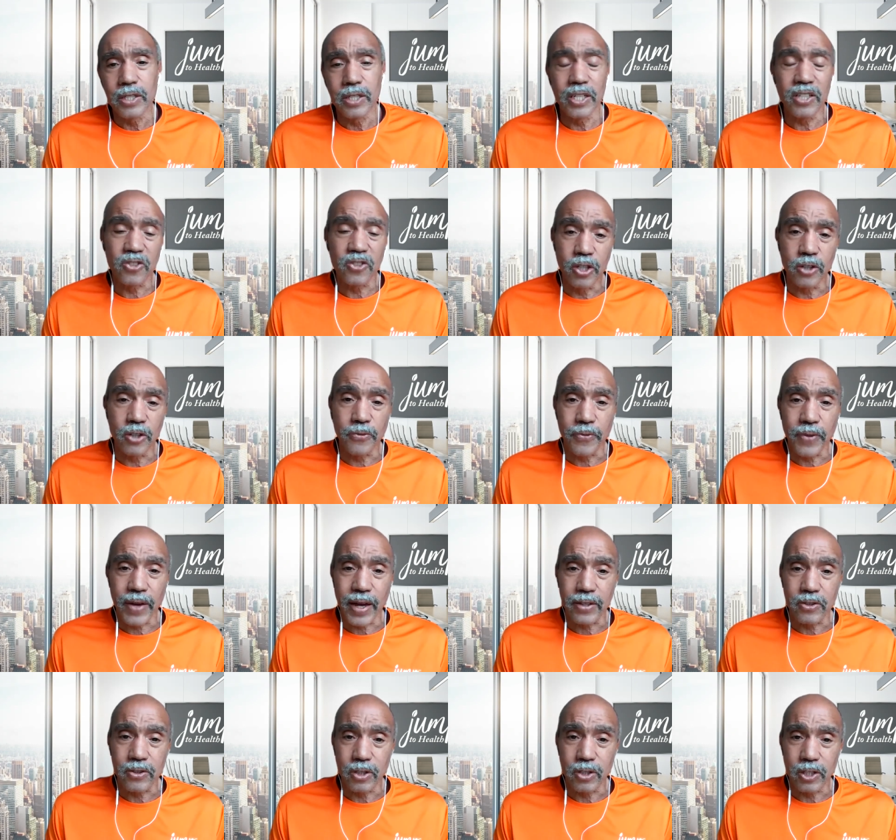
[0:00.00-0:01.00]
And there's good
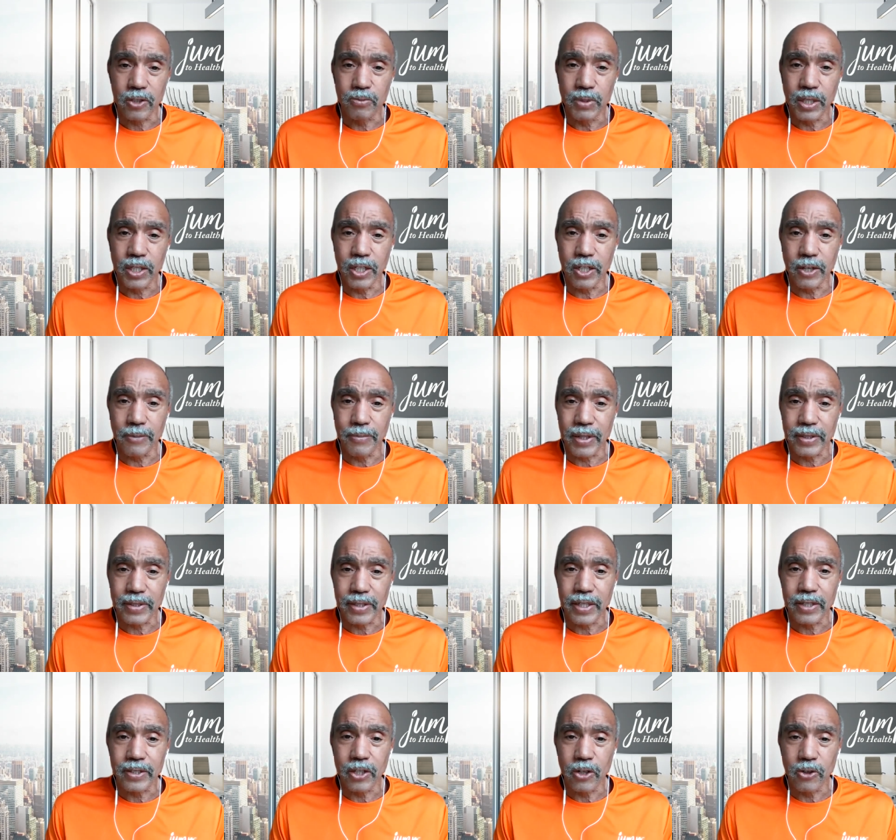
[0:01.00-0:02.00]
fat. So let's be clear about
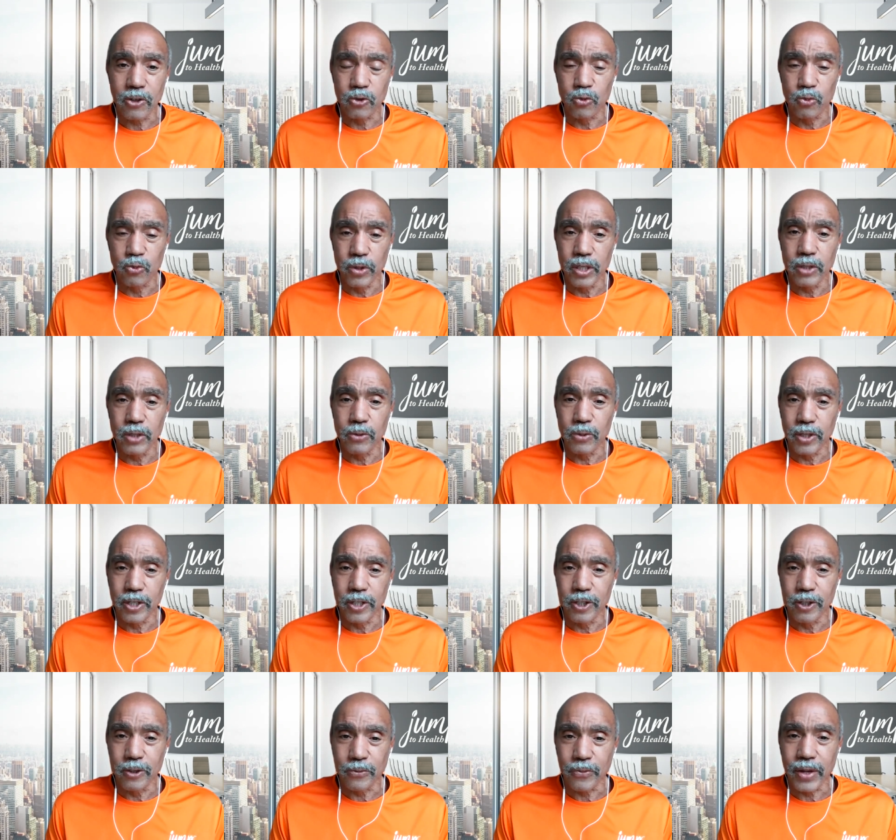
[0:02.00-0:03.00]
that. There is really,
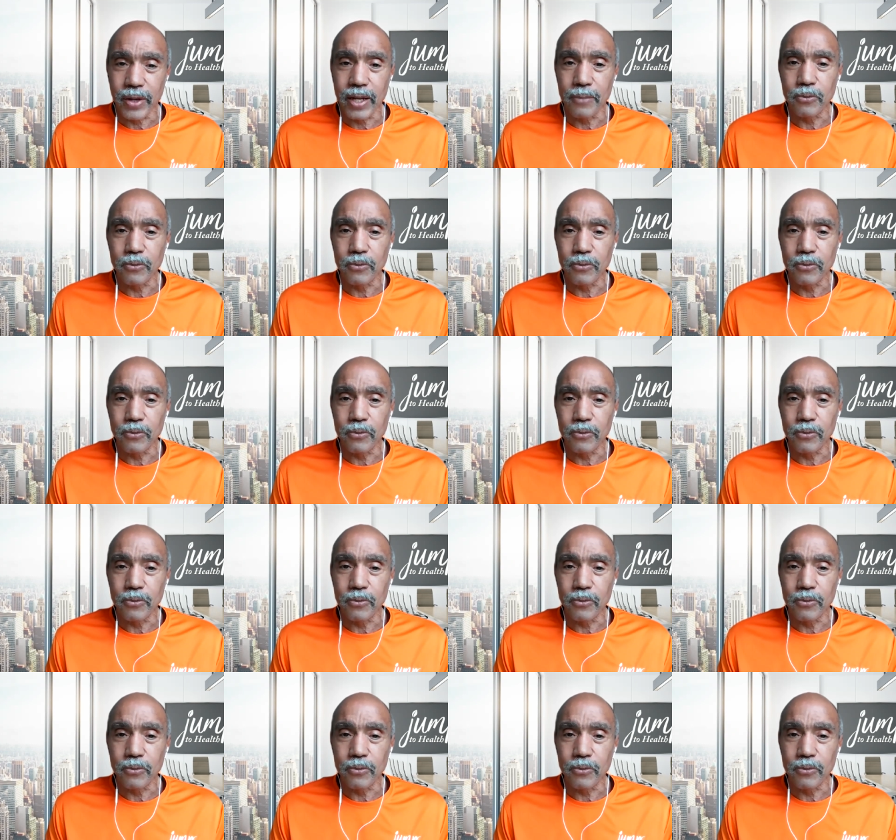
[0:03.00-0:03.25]
really good fat.